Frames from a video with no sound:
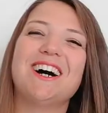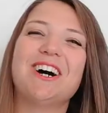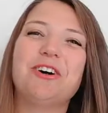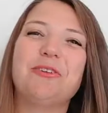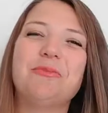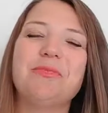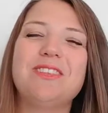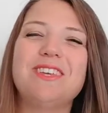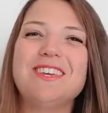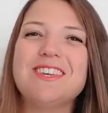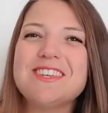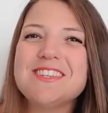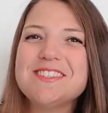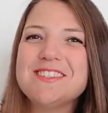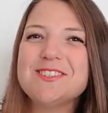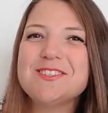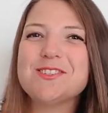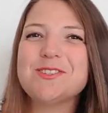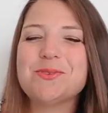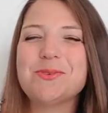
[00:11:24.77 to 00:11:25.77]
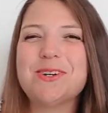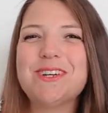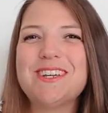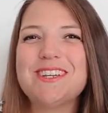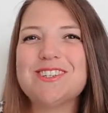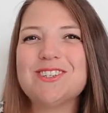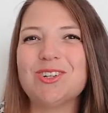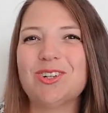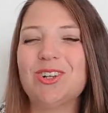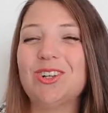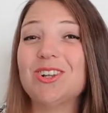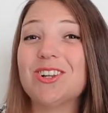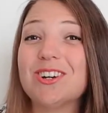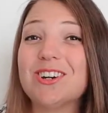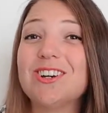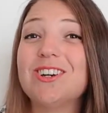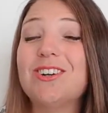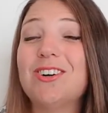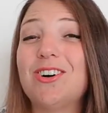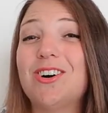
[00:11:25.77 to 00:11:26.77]
the easiest way to
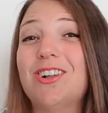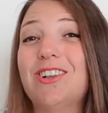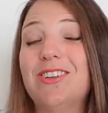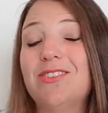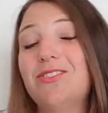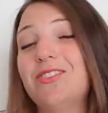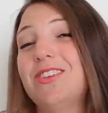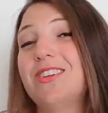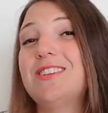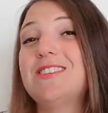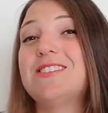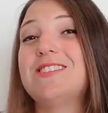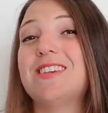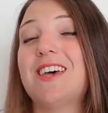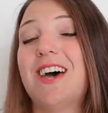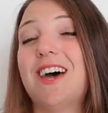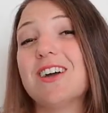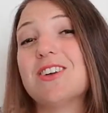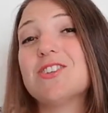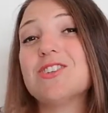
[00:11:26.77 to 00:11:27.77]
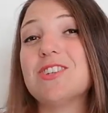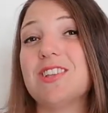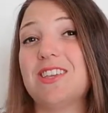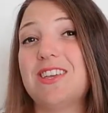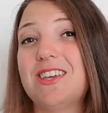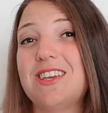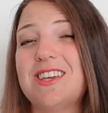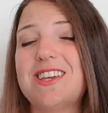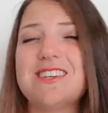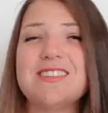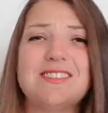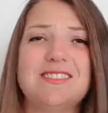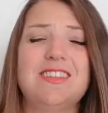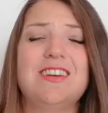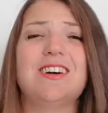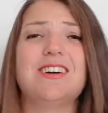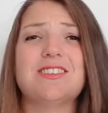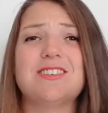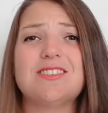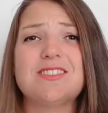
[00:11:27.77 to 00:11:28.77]
learn all of this actually is
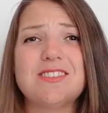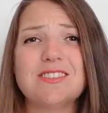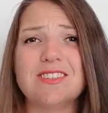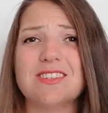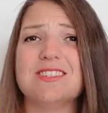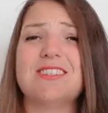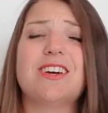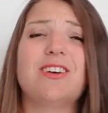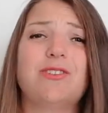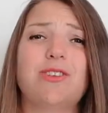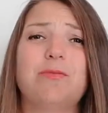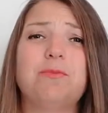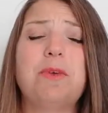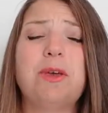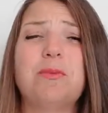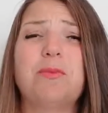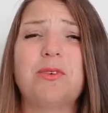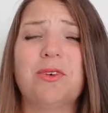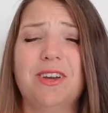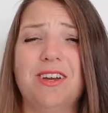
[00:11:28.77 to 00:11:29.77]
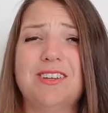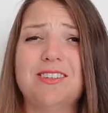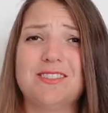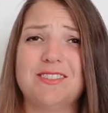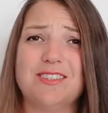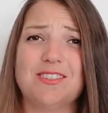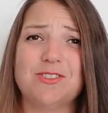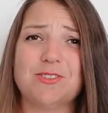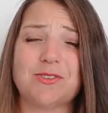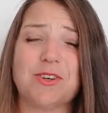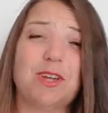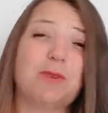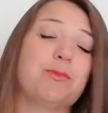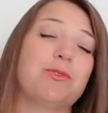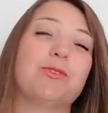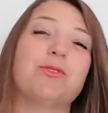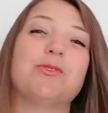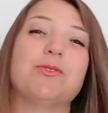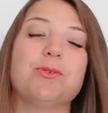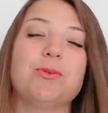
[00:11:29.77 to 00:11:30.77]
not to sit down and memorize these grammar
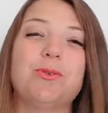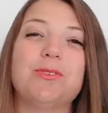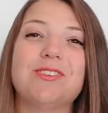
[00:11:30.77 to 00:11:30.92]
rules.